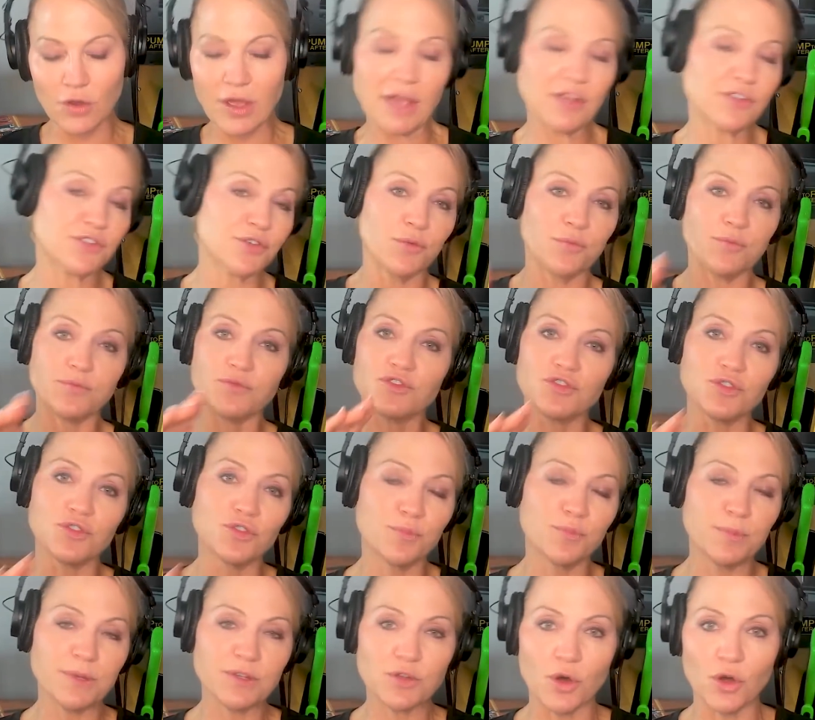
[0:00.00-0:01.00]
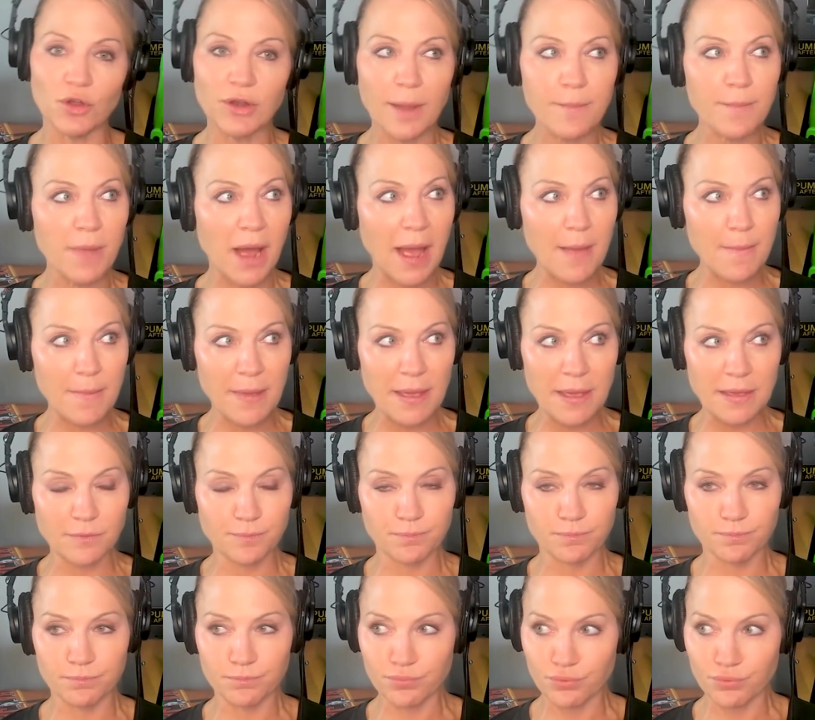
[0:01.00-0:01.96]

So truth be told, I'm a